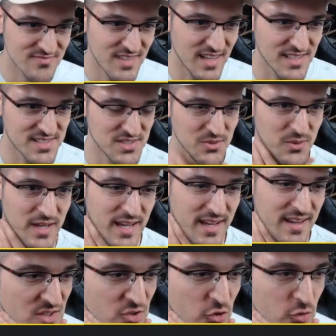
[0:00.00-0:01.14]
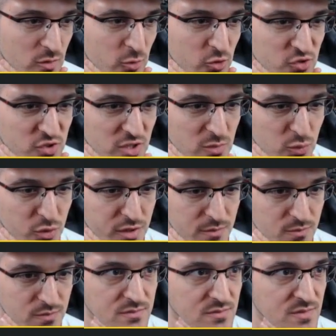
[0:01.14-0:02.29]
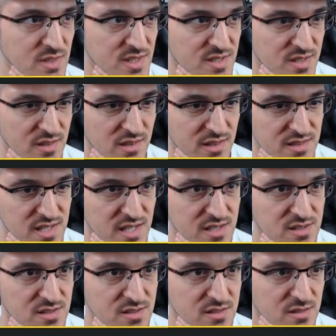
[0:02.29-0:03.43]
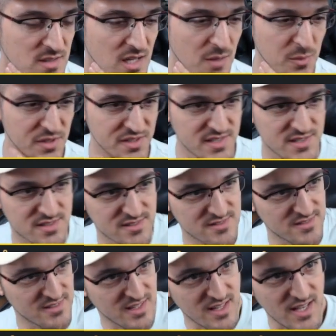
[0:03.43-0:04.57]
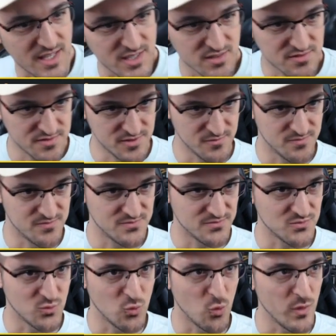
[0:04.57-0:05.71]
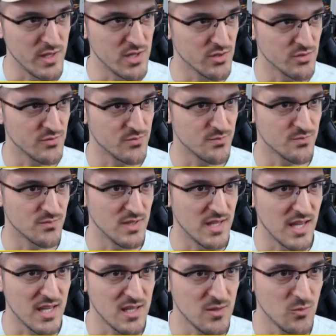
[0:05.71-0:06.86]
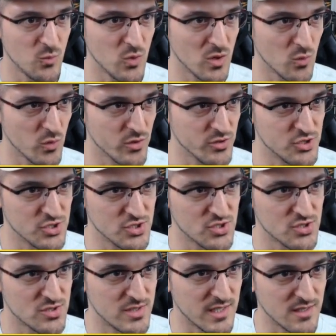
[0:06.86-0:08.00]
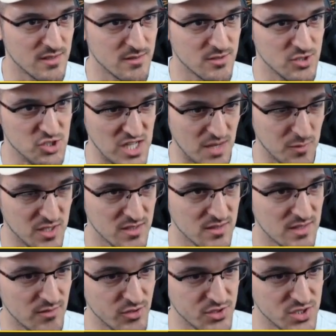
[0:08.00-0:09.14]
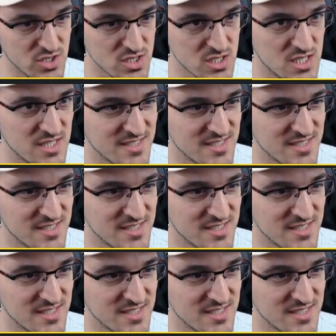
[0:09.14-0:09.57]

That's okay. Terrabor's still pretty decently sized. I mean, this is kind of a weird game where we're just like jamming every turn.